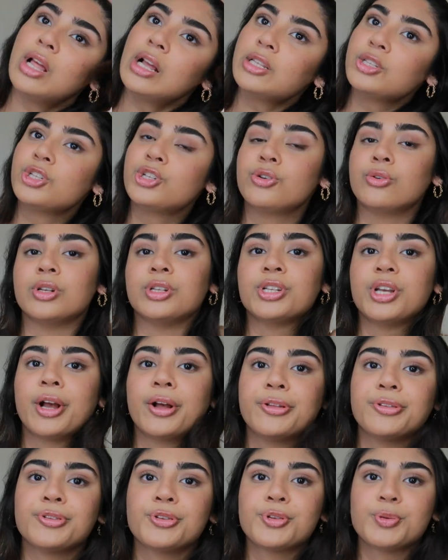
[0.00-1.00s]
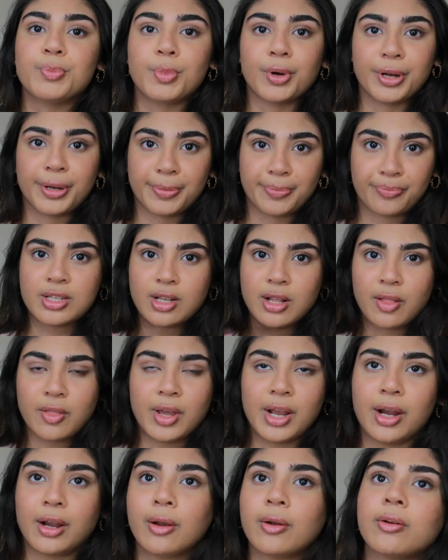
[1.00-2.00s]
Not too intense, but still
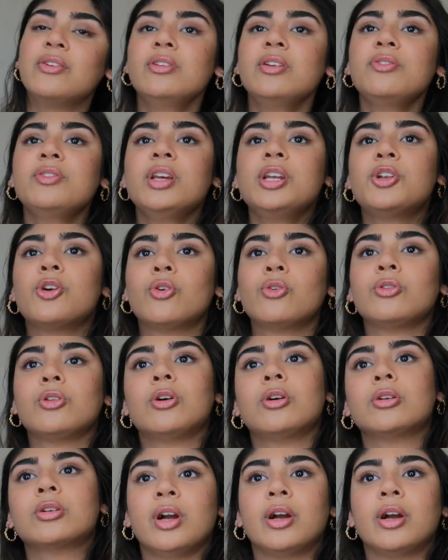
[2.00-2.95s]
there. Even if they don't look